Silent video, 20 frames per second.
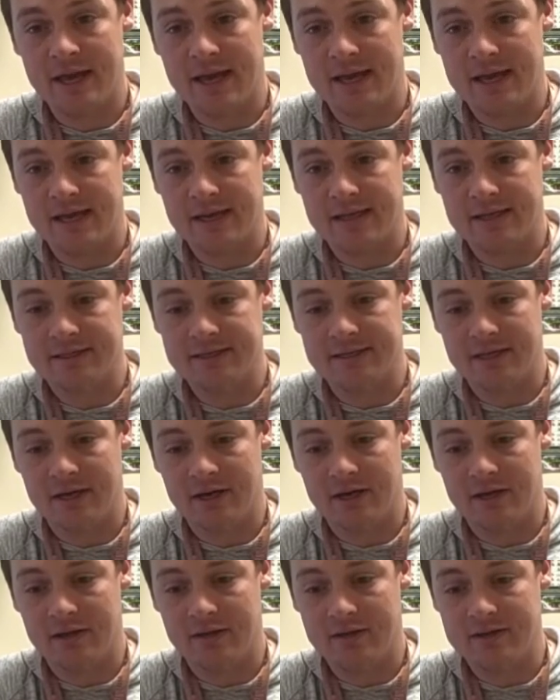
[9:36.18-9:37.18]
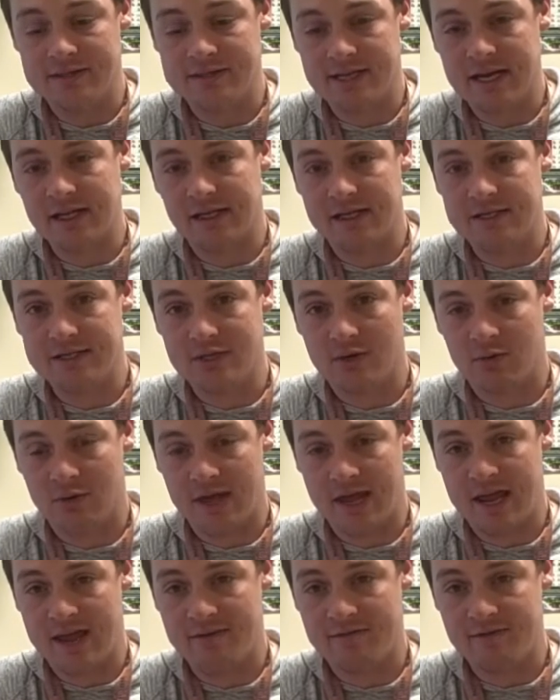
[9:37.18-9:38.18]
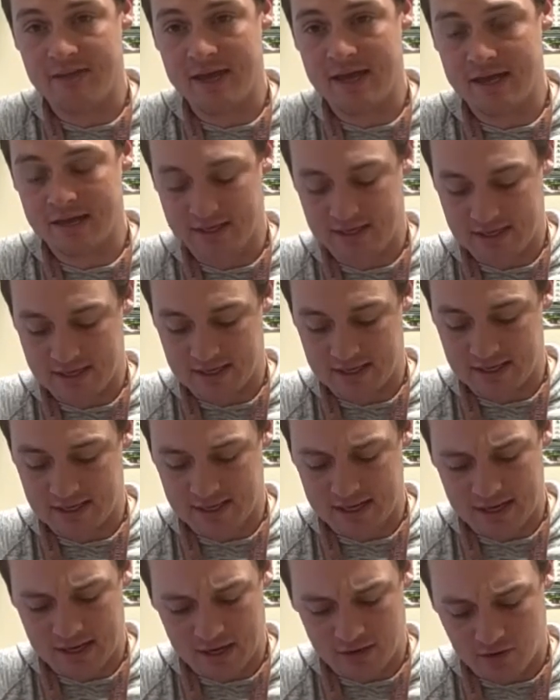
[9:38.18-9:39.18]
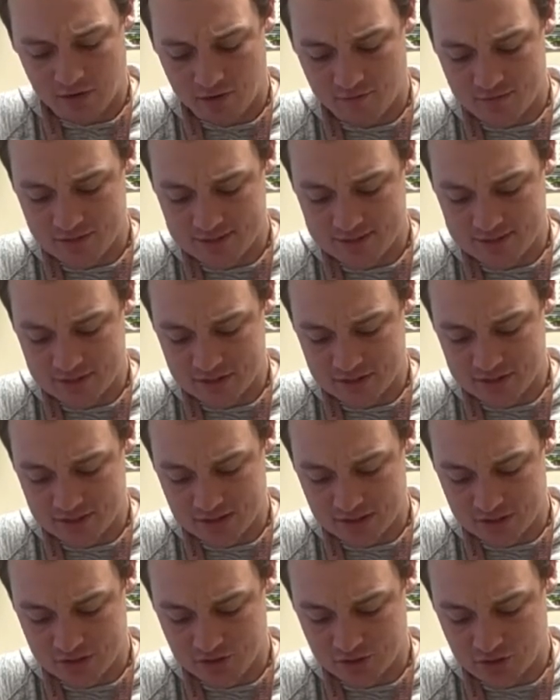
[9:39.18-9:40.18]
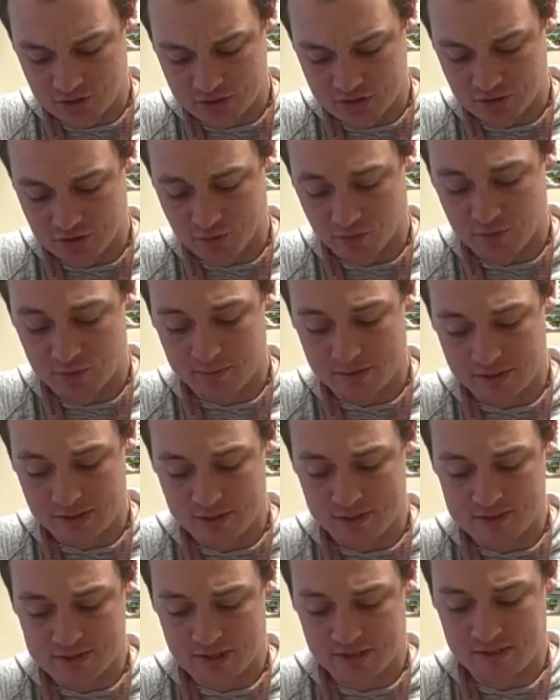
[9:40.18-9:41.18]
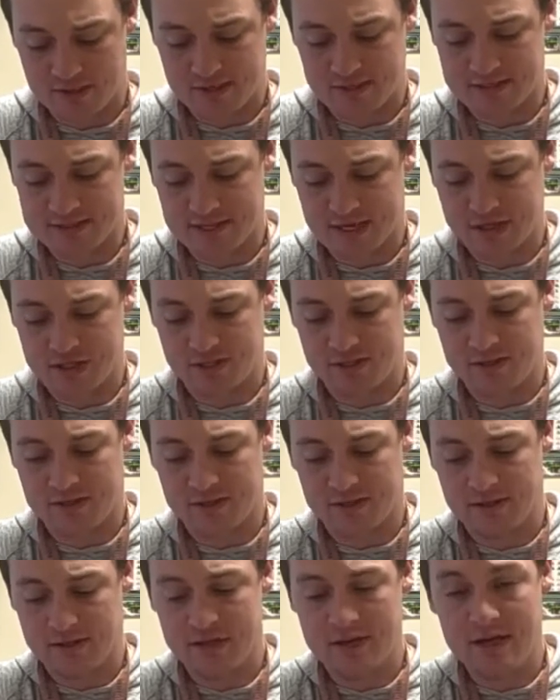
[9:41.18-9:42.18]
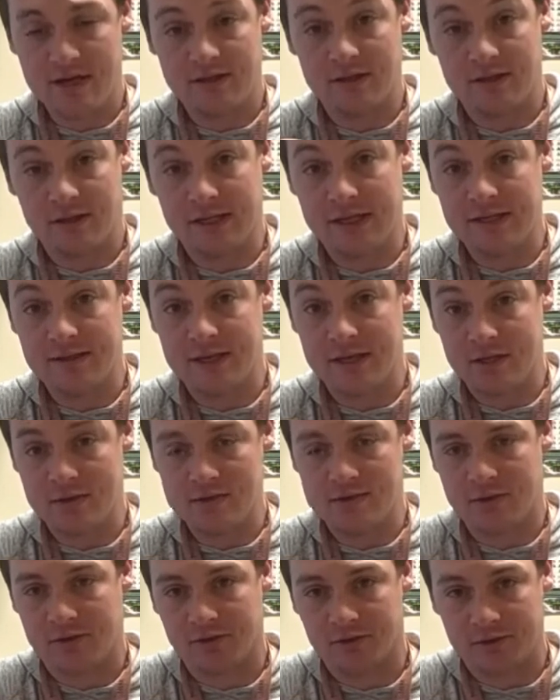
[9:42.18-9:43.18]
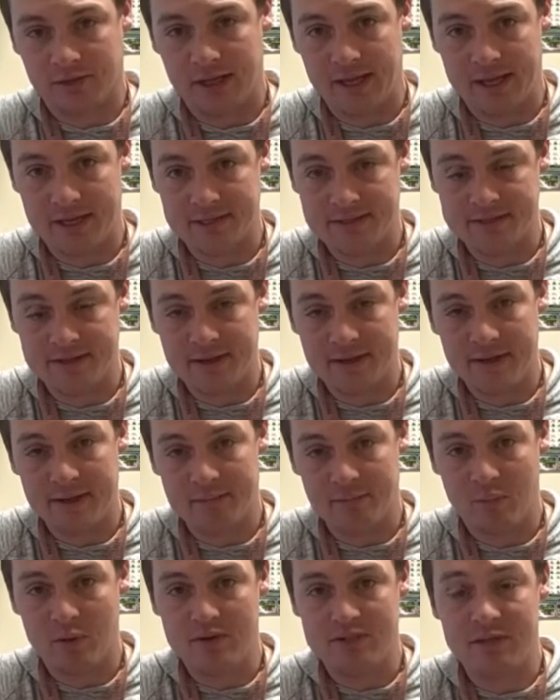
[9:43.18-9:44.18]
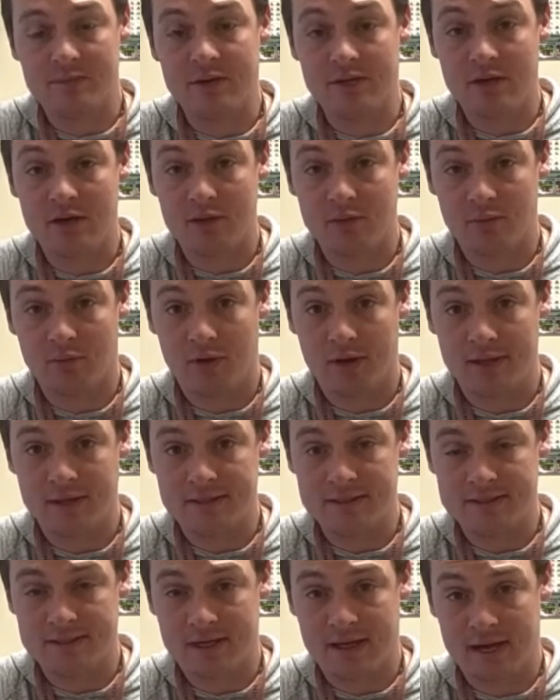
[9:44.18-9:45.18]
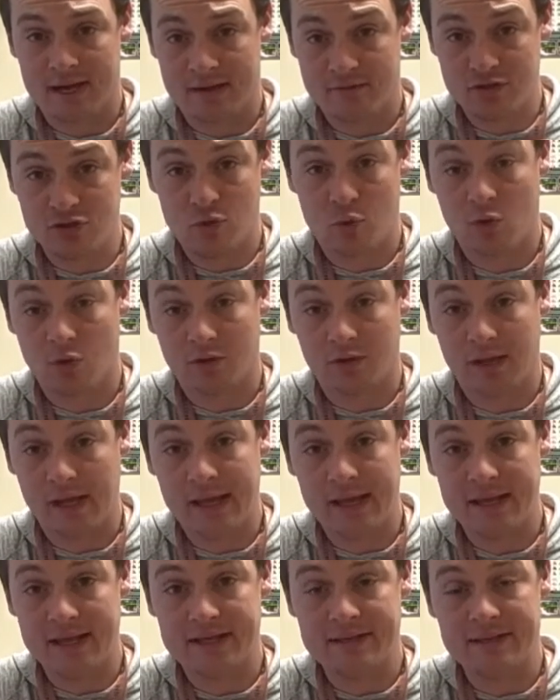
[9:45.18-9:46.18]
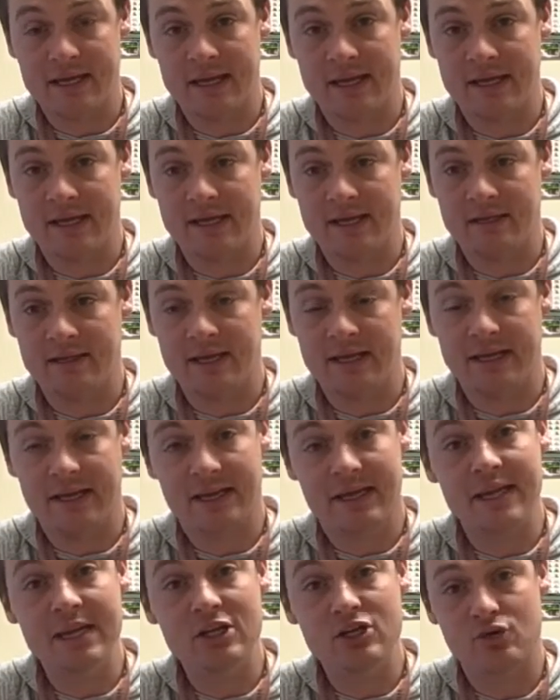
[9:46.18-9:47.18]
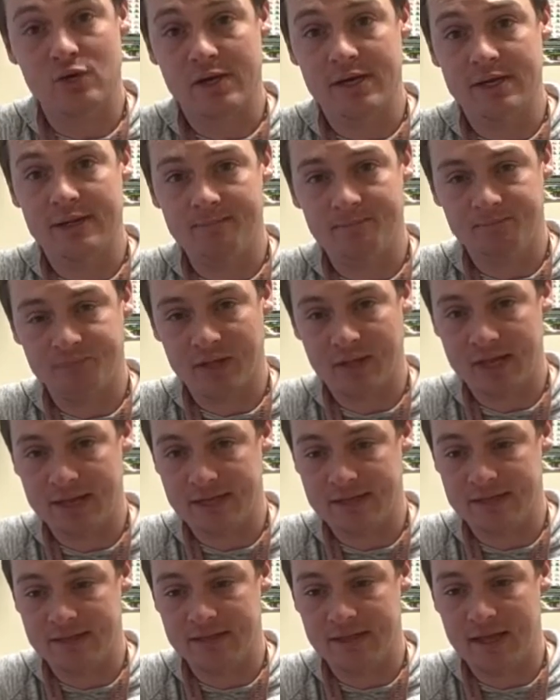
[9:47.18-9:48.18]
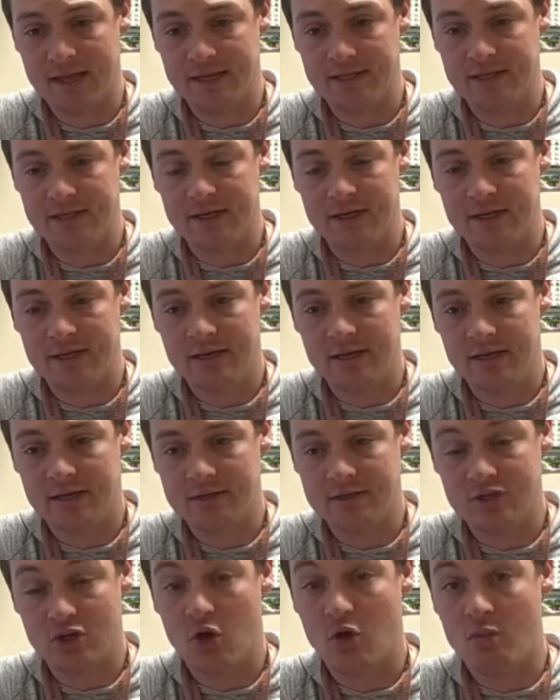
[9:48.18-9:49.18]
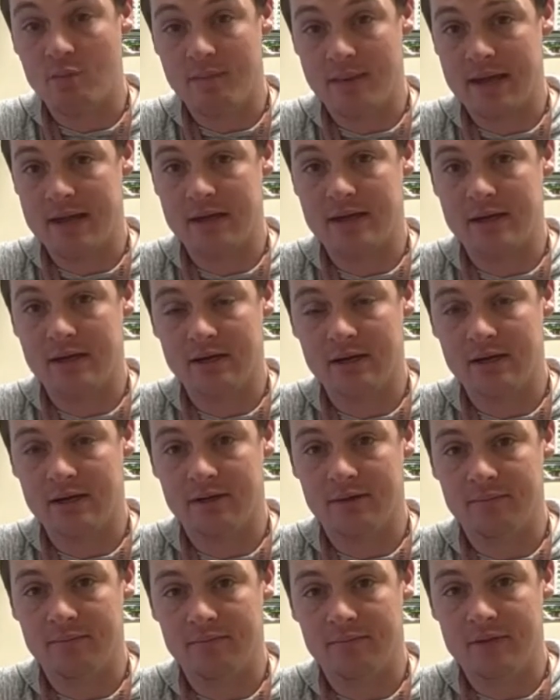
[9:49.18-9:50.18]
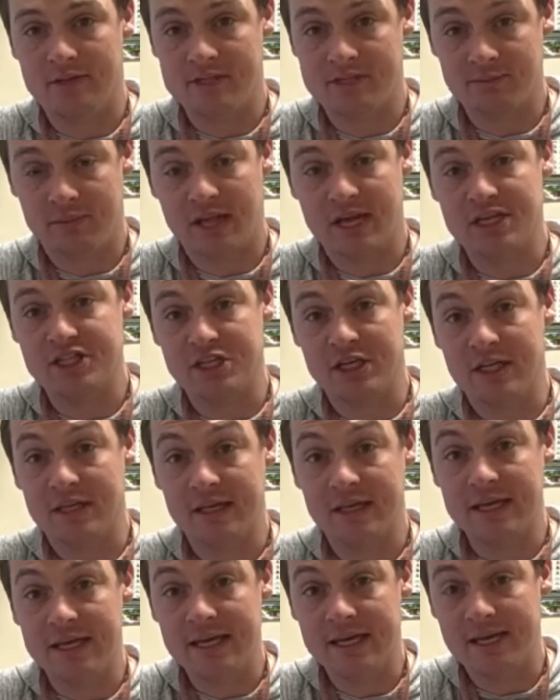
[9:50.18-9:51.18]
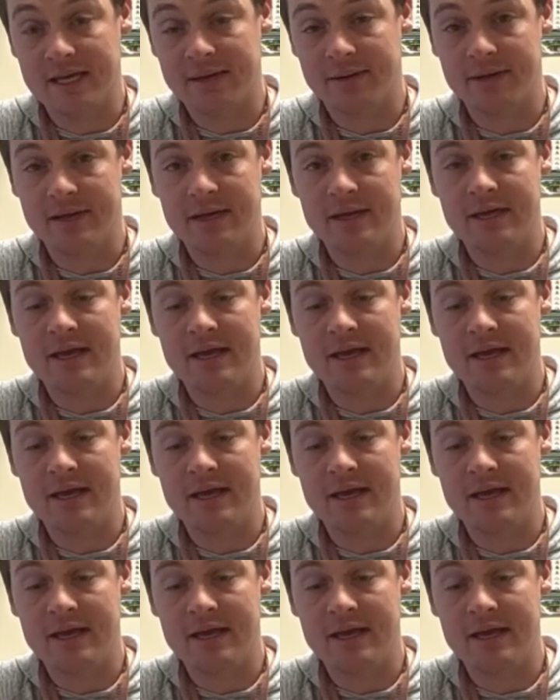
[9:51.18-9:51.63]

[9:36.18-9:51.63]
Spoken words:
And the Stanleys don't have that, and I don't know if it's just the construction of the rubber they use. I think it's actually the length they use on their legs. But some of the other brands have shorter legs, and they get heat treated, and they don't make the splashing and the kicking.